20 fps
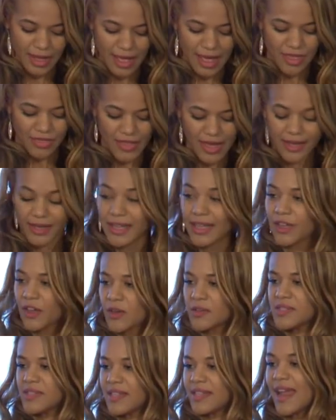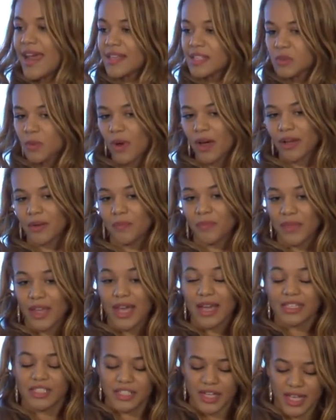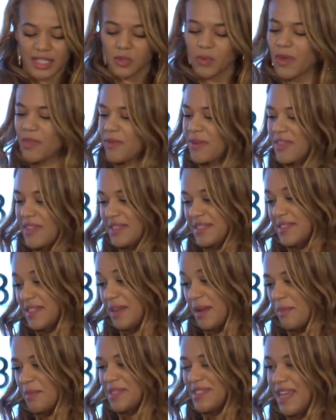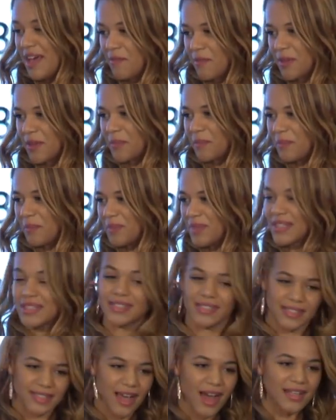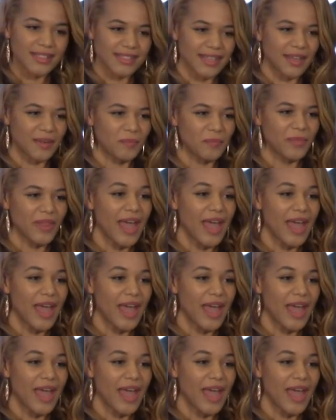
Then it goes to the next one, checks whether it is the number 7, discards it.